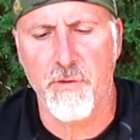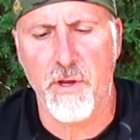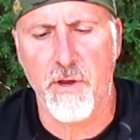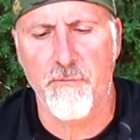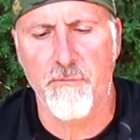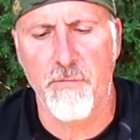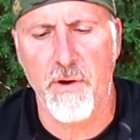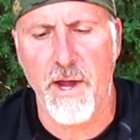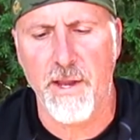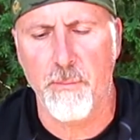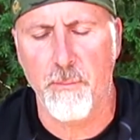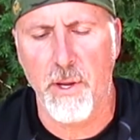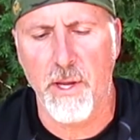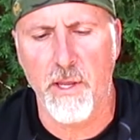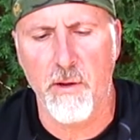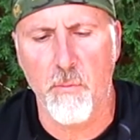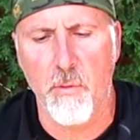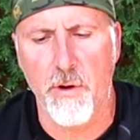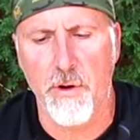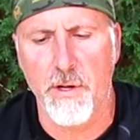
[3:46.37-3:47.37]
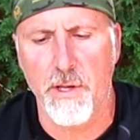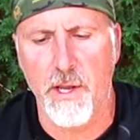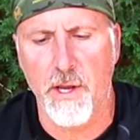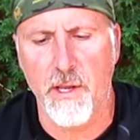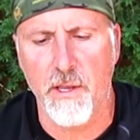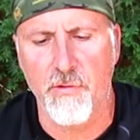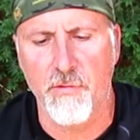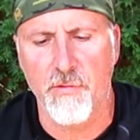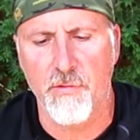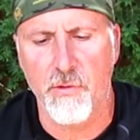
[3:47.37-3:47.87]
You can find them anywhere in
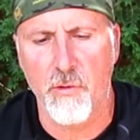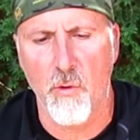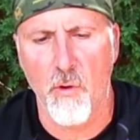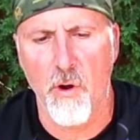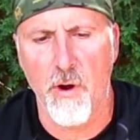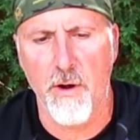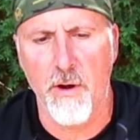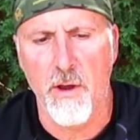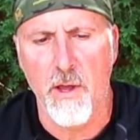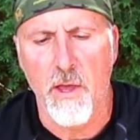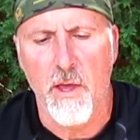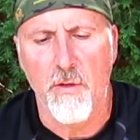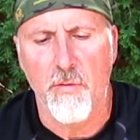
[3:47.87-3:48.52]
any store.